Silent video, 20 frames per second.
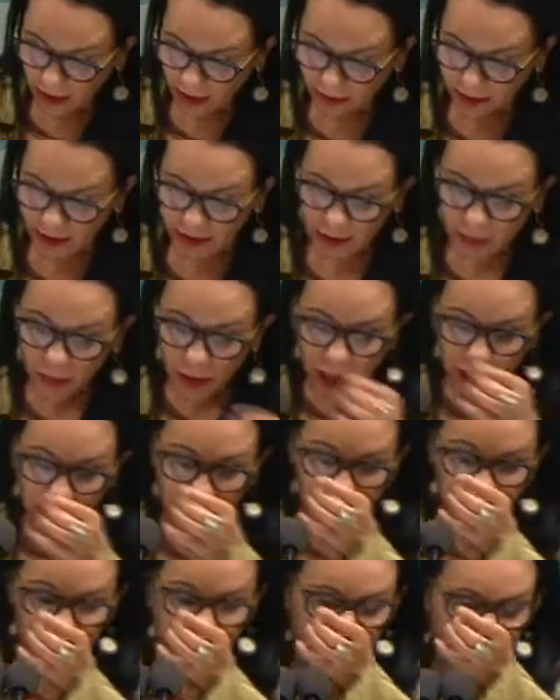That's why
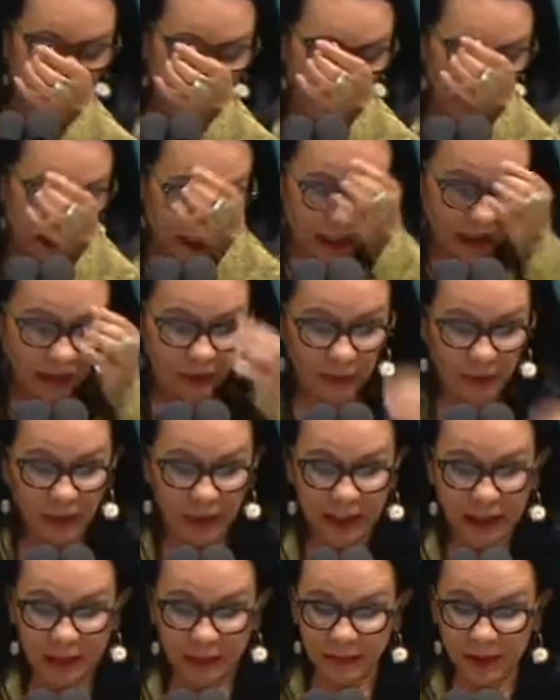I move a second
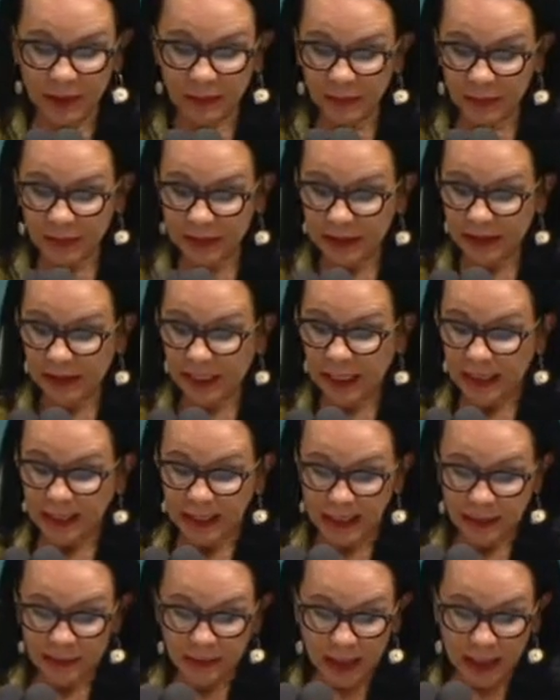reading amendment
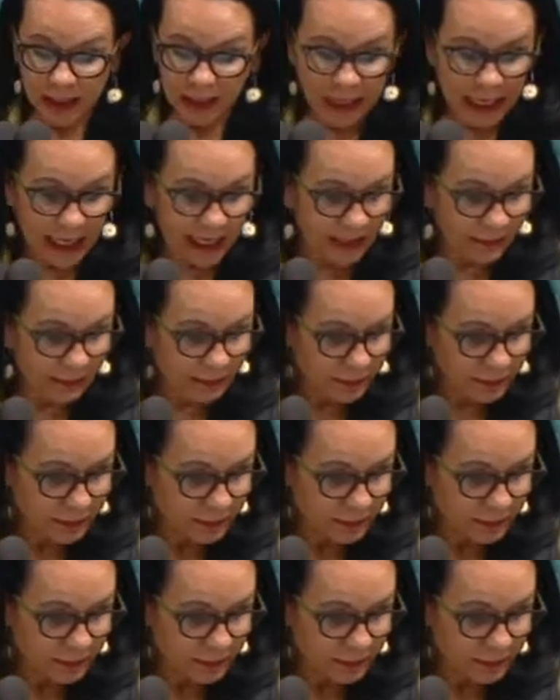standing in my name,